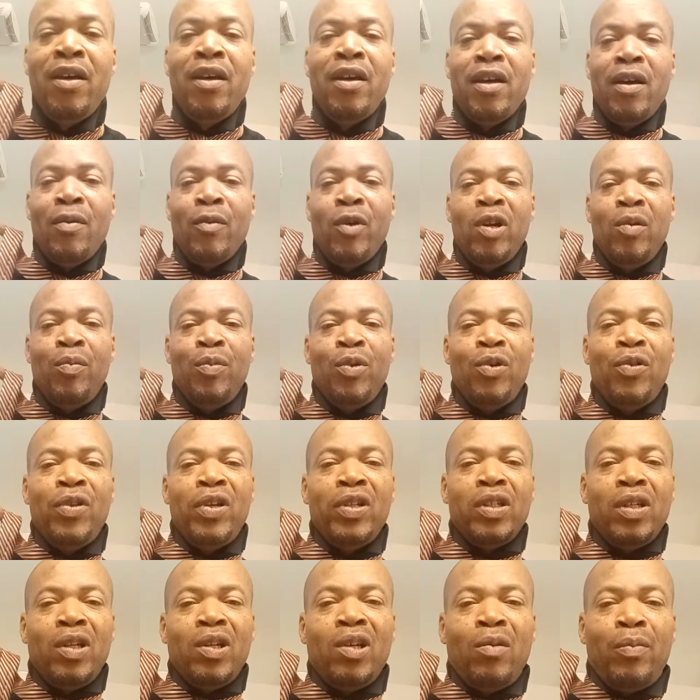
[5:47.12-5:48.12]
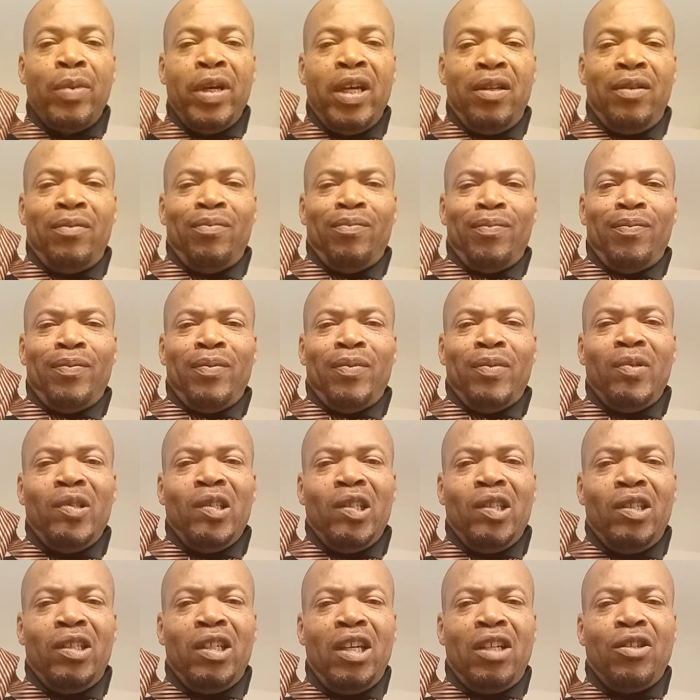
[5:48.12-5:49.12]
I'm going to pull this a little bit,
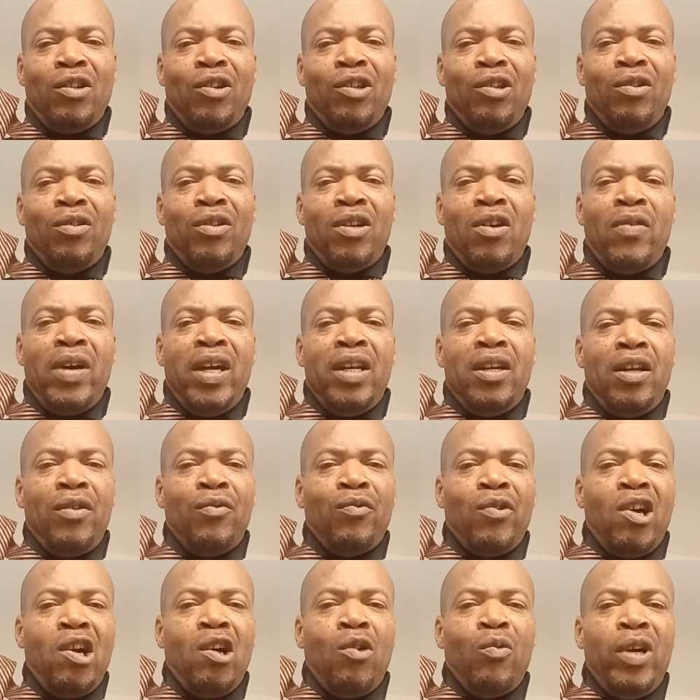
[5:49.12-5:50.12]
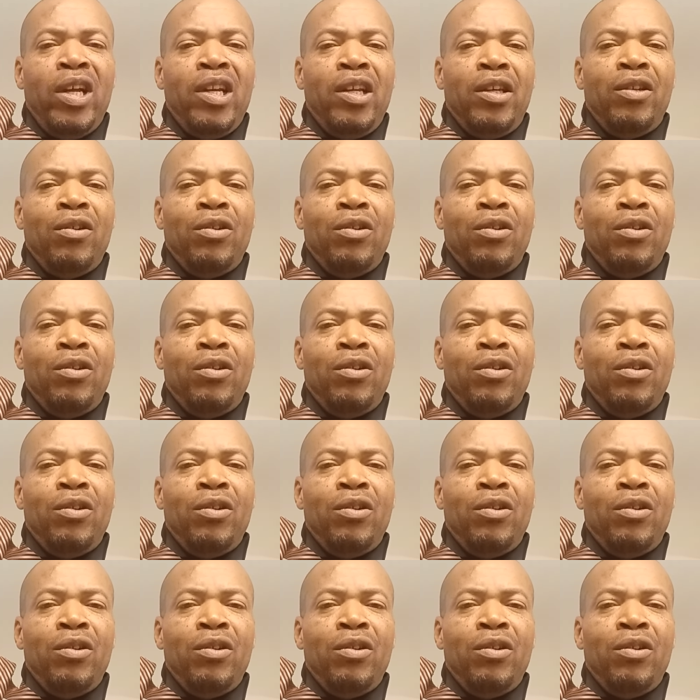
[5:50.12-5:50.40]
just so you know ain't nothing wrong with it.